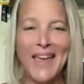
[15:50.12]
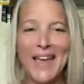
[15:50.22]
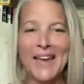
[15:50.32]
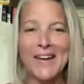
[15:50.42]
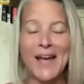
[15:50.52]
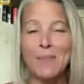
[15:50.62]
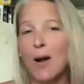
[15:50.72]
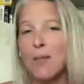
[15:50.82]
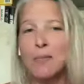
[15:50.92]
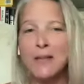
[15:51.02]
and I
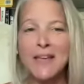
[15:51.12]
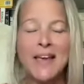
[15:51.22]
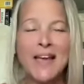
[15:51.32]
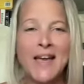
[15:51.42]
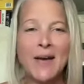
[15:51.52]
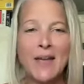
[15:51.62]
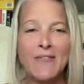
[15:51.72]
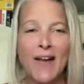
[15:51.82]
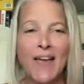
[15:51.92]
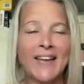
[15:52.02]
probably,
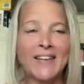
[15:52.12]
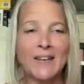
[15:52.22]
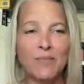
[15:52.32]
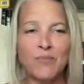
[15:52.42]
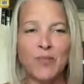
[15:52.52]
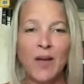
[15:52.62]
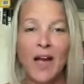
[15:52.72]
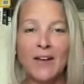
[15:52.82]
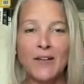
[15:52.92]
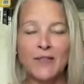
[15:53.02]
if I had to
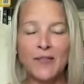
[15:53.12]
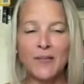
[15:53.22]
kind of